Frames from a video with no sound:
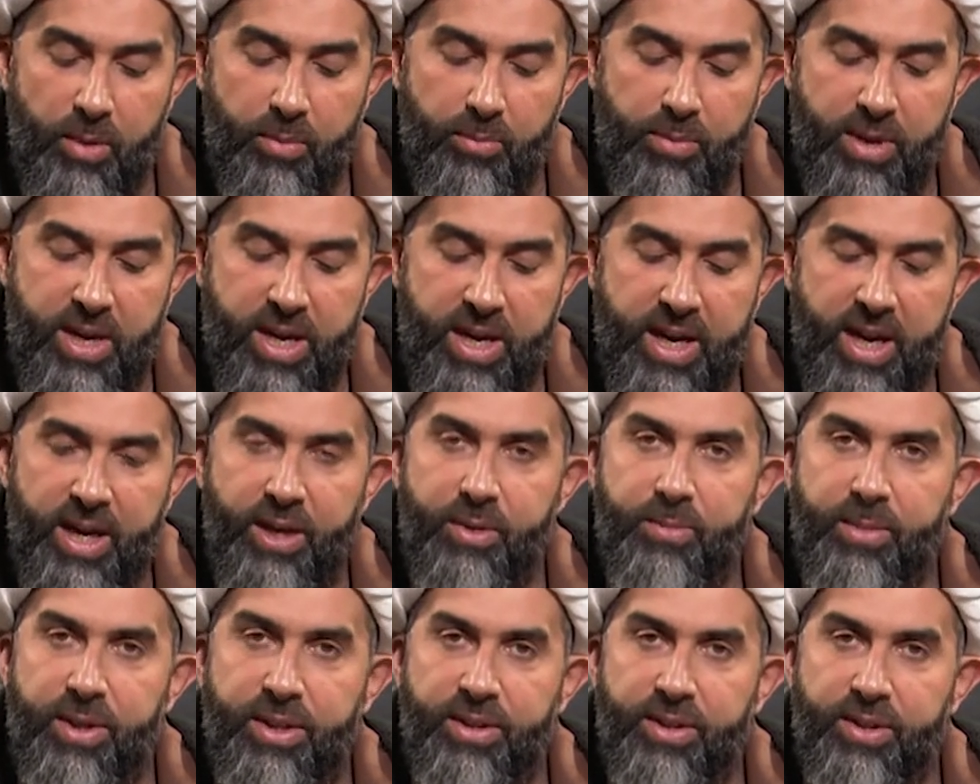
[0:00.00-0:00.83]
being
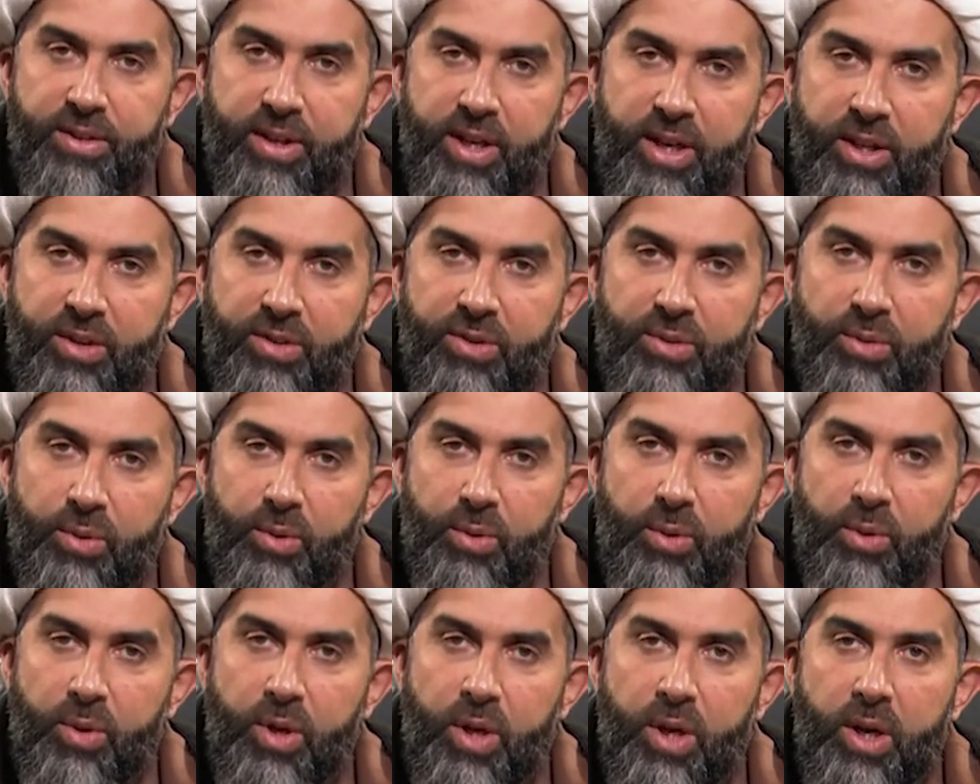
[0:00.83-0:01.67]
admitted
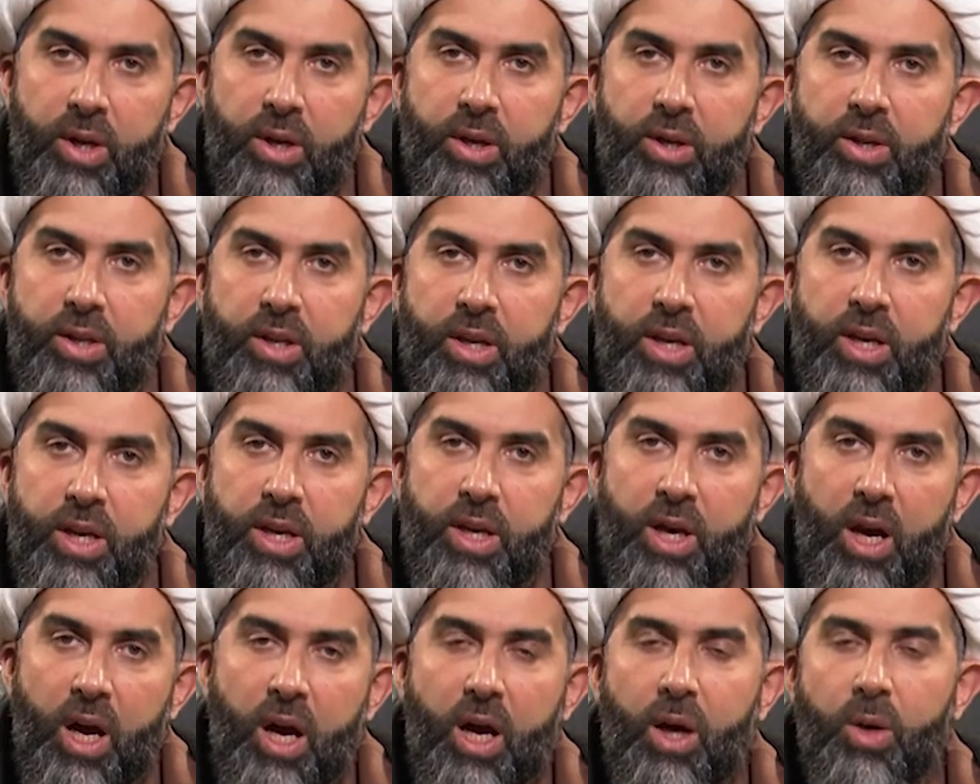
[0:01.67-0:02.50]
into
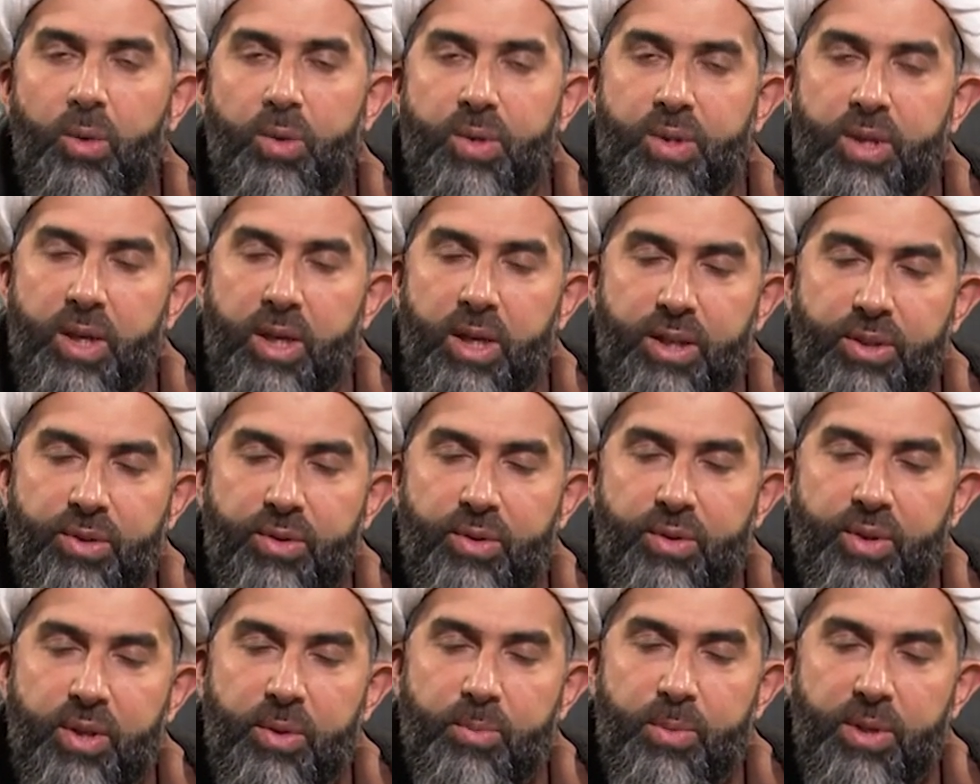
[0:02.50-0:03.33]
the Hawzah,
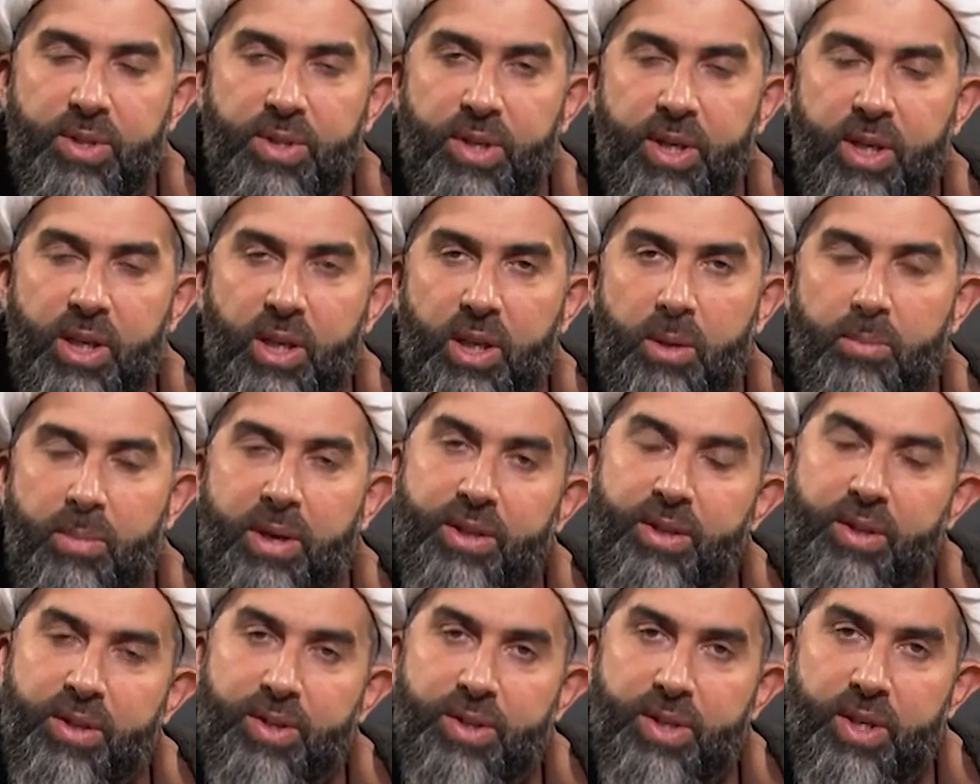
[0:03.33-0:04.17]
into the particular
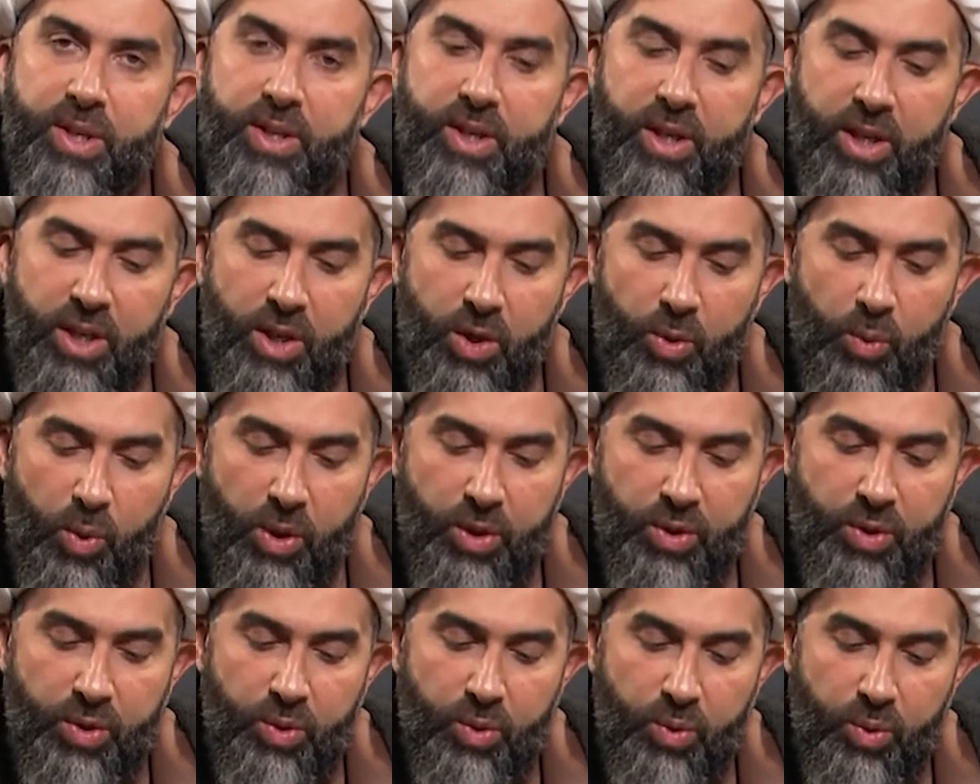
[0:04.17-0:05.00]
madrasa that you
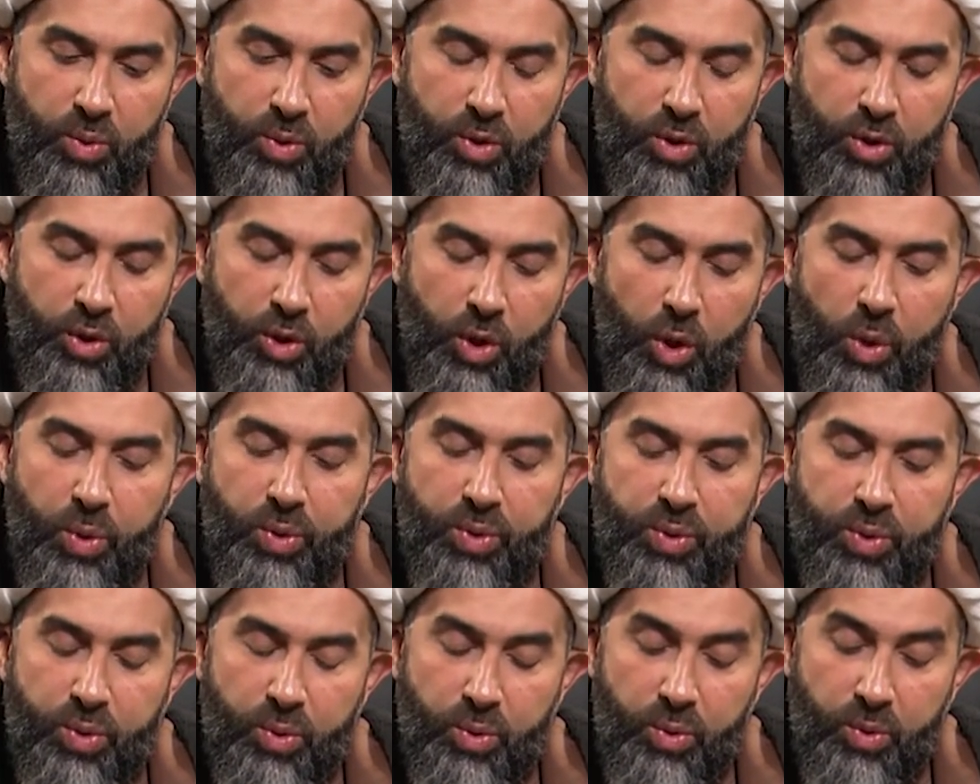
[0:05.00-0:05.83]
want to go
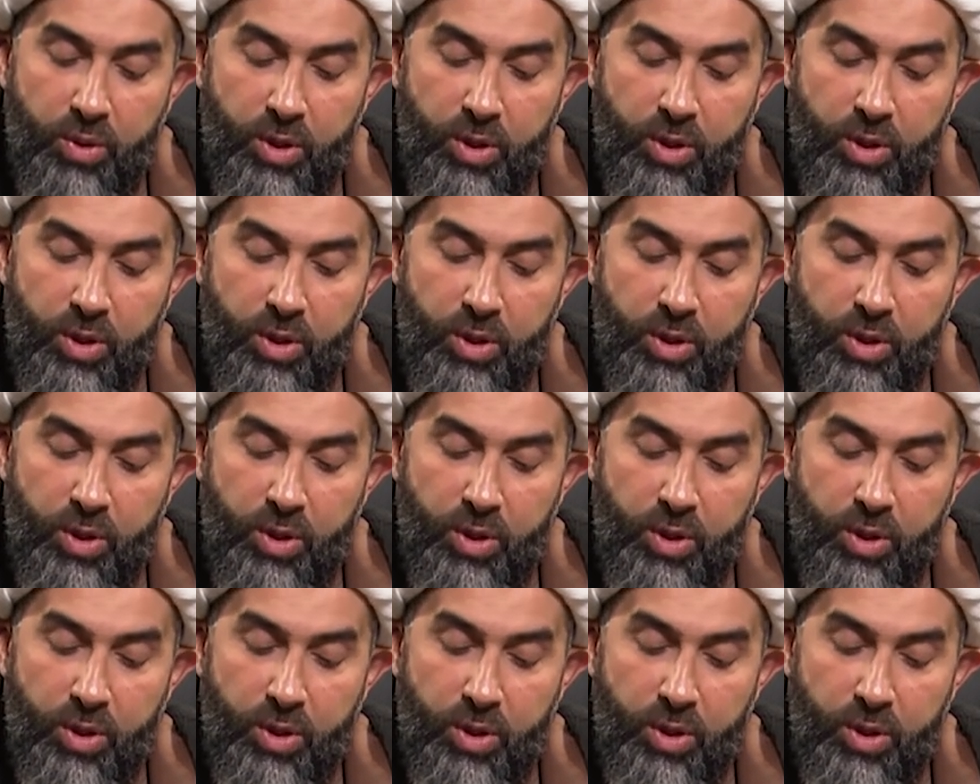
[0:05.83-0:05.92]
to.